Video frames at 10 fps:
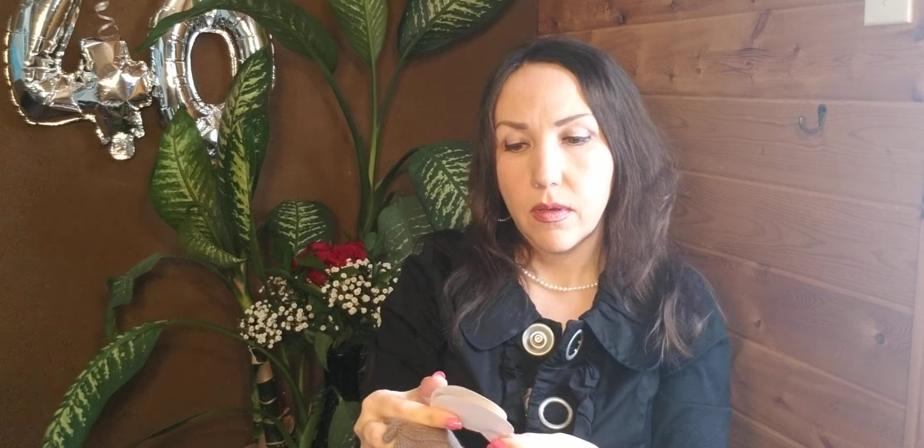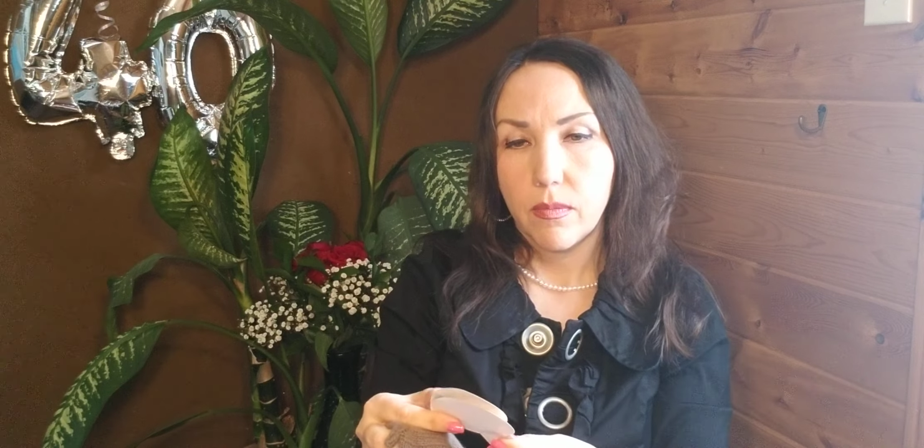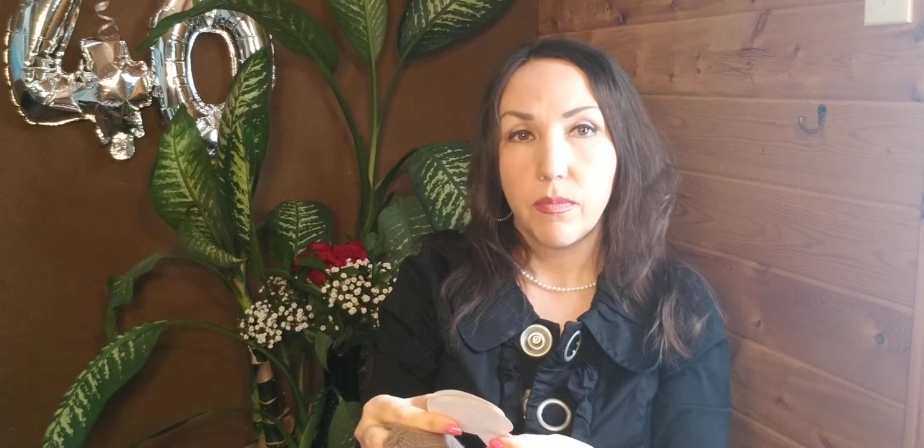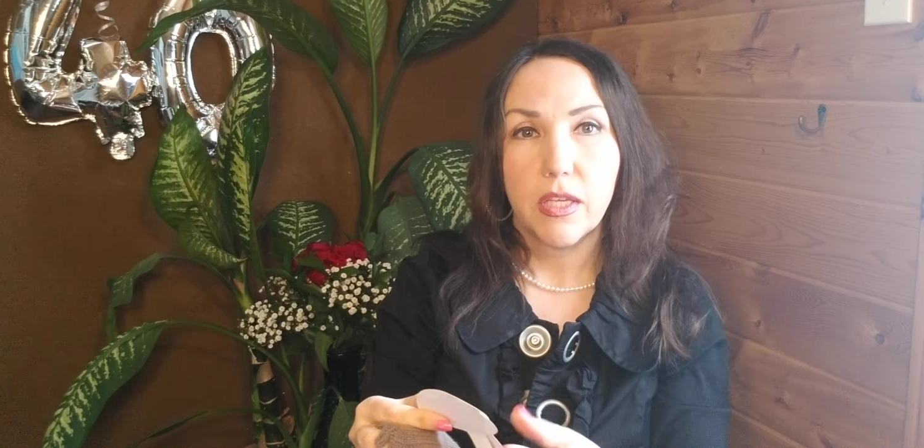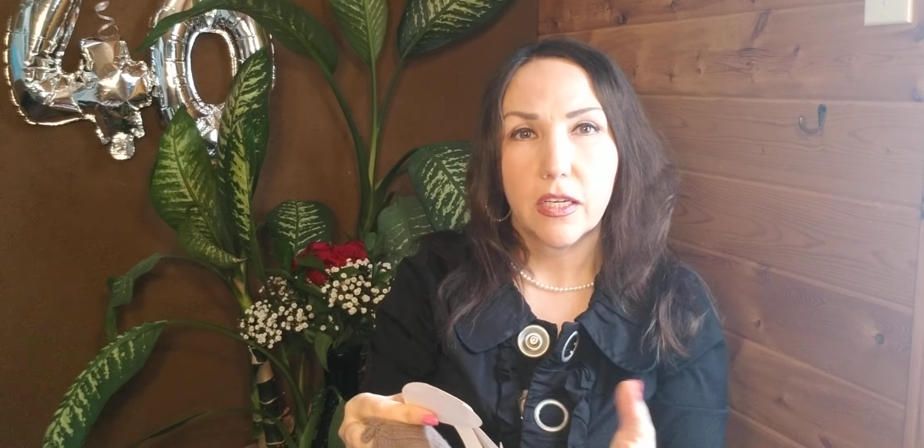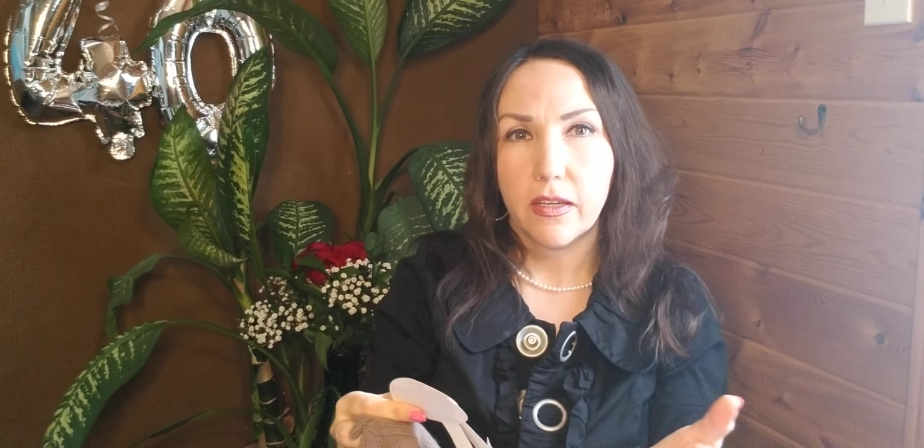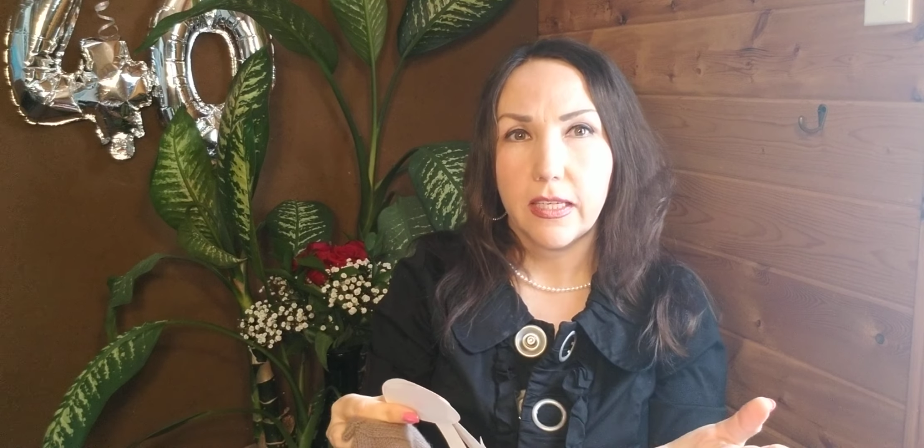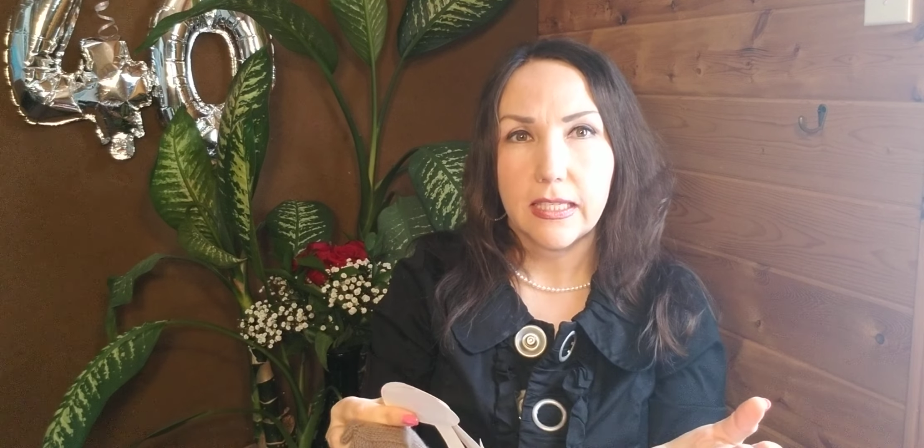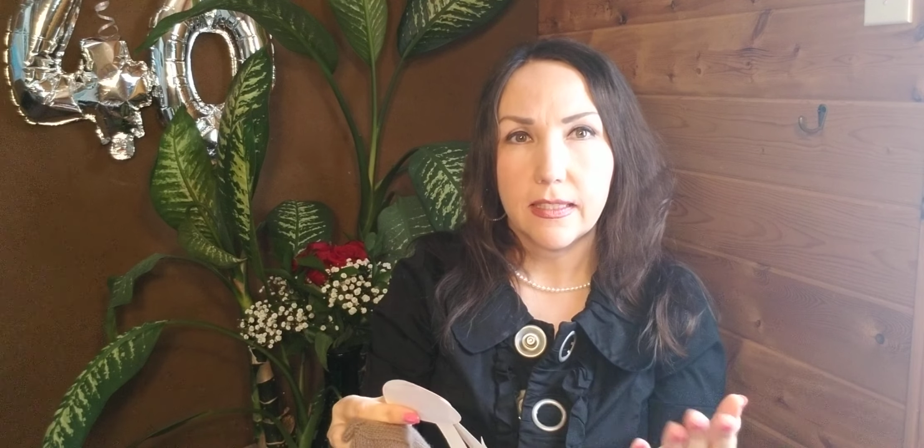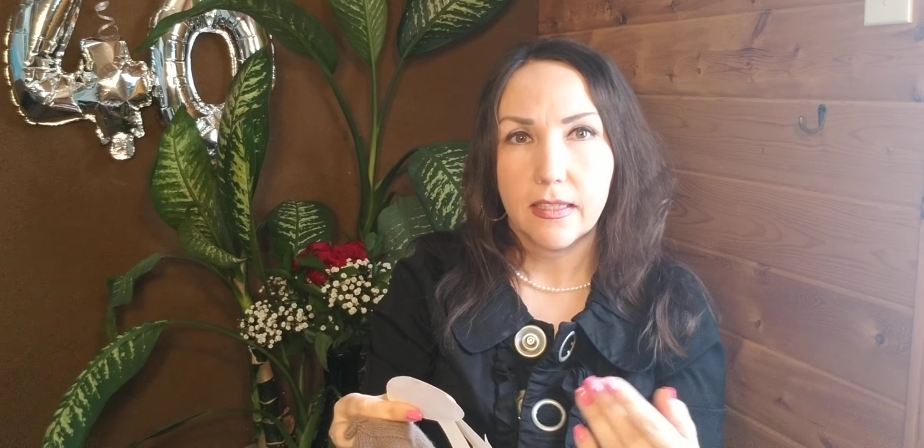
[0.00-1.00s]
Mir
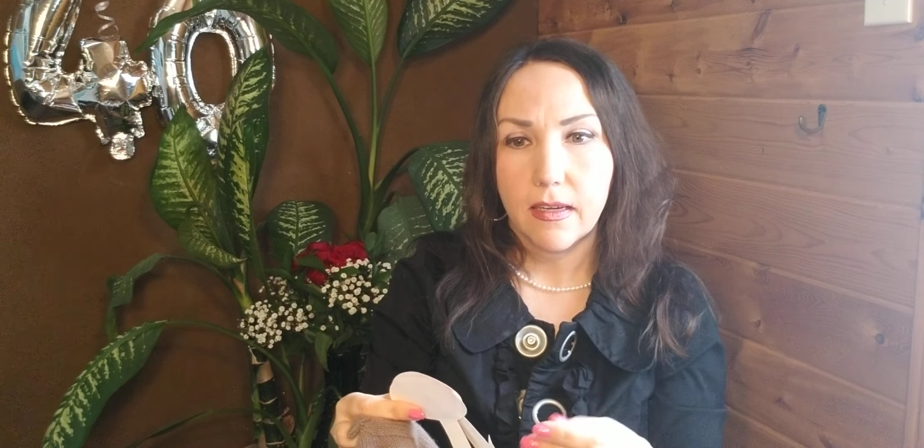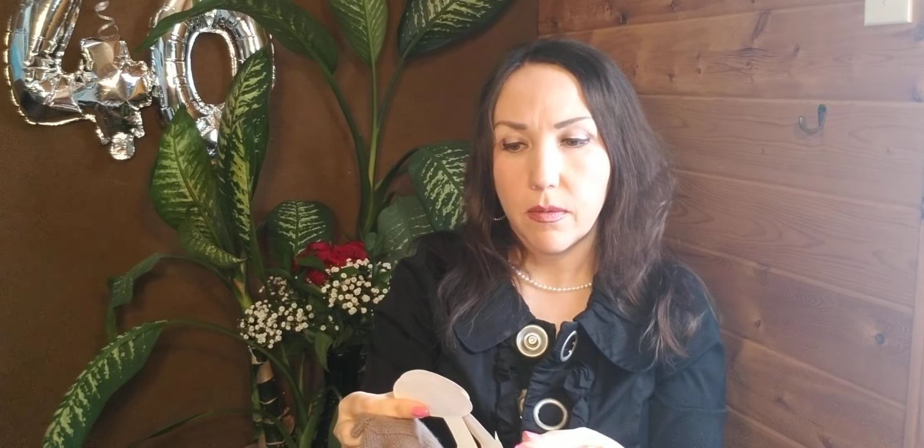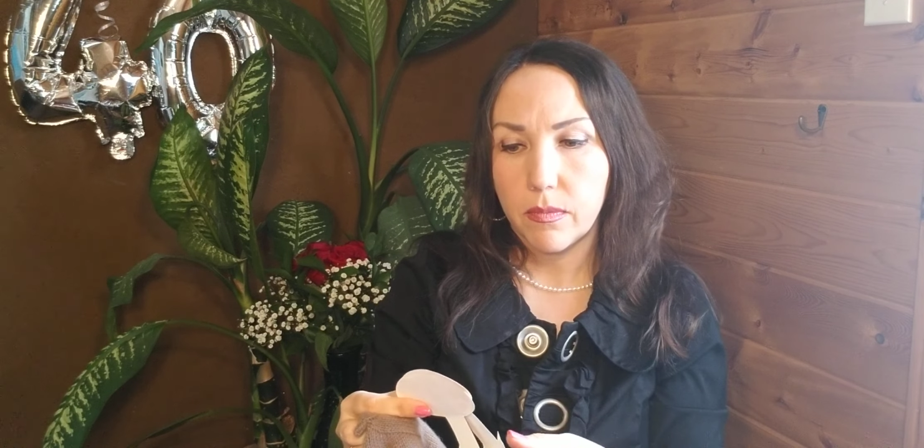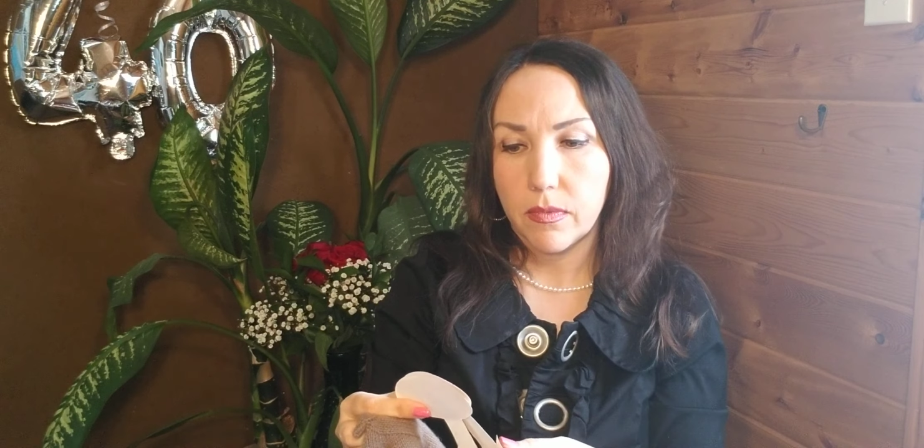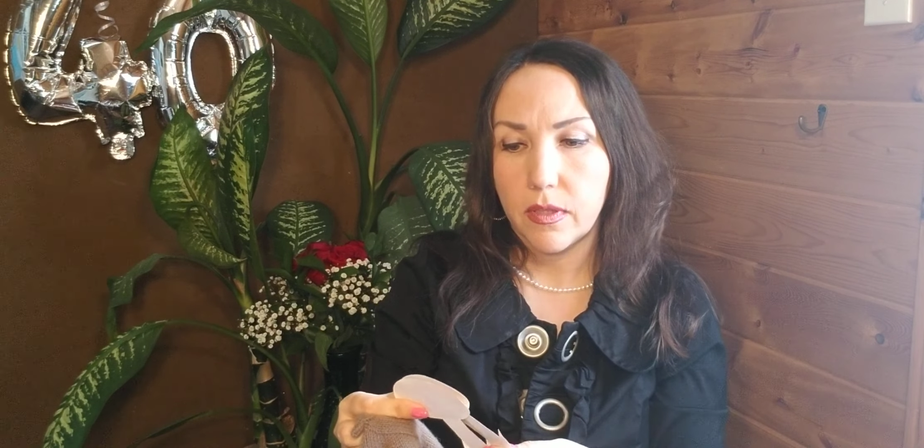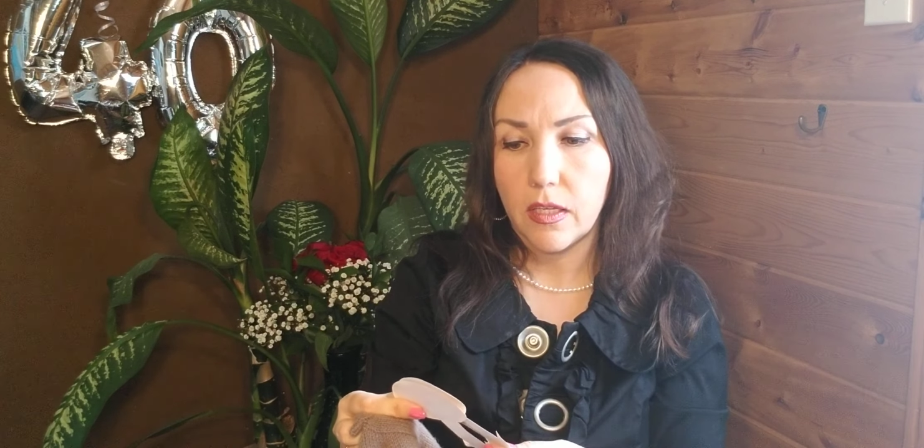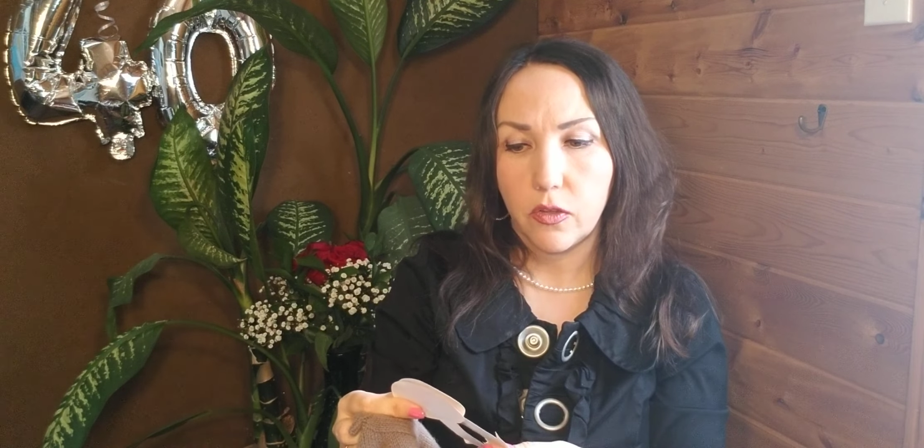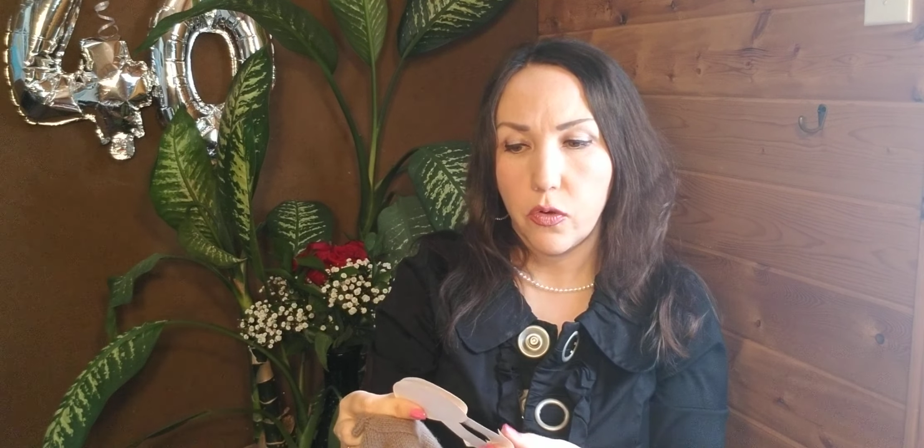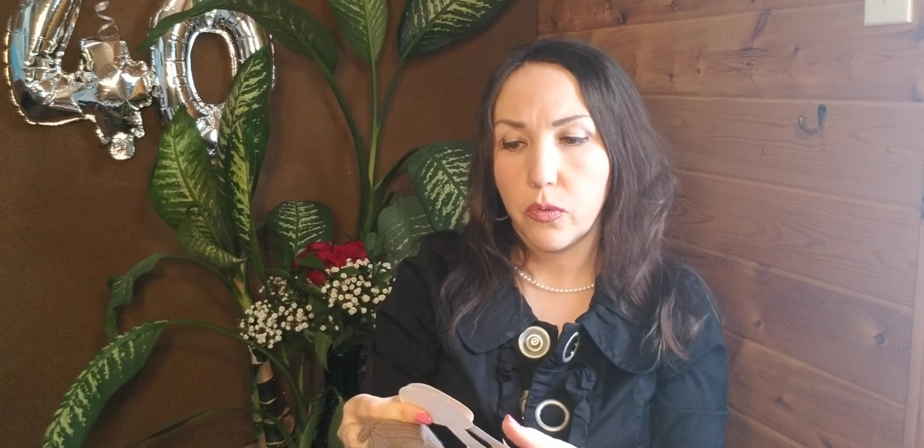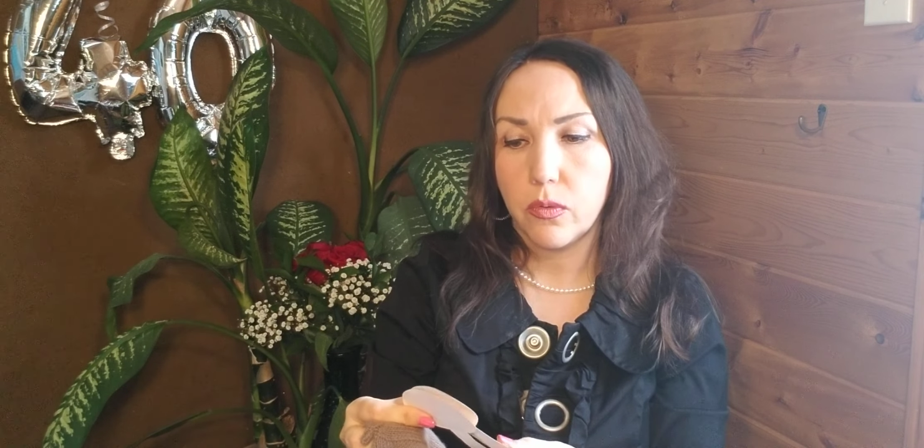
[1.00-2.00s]

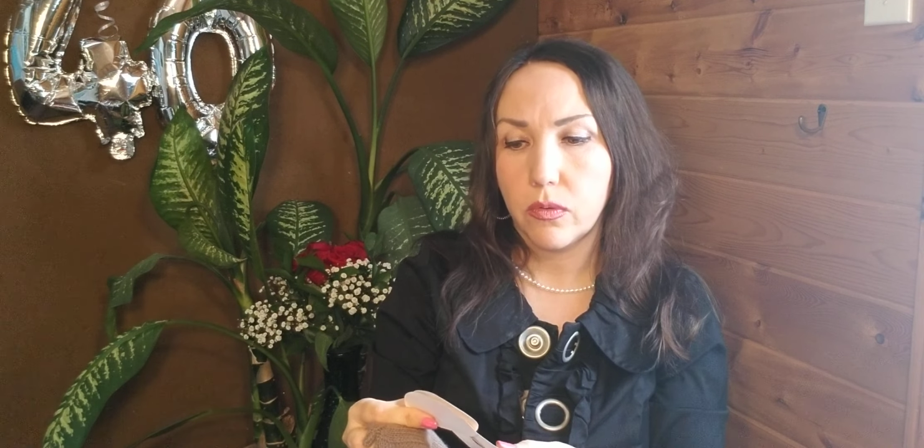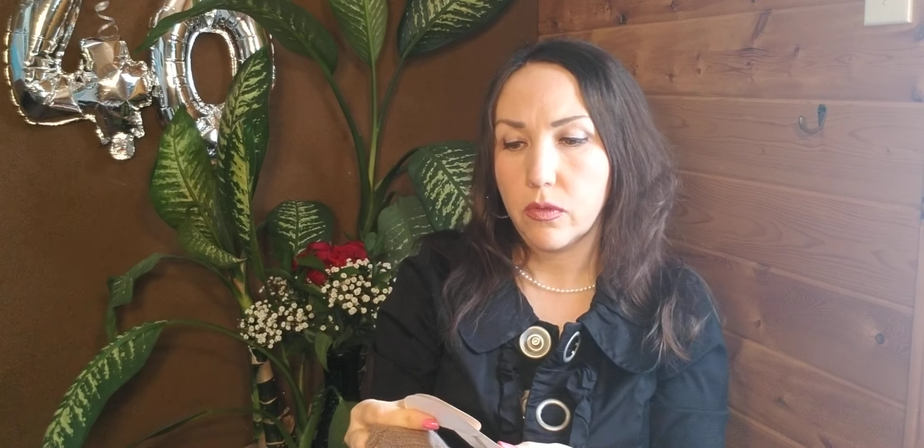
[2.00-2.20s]
Krestikam.ru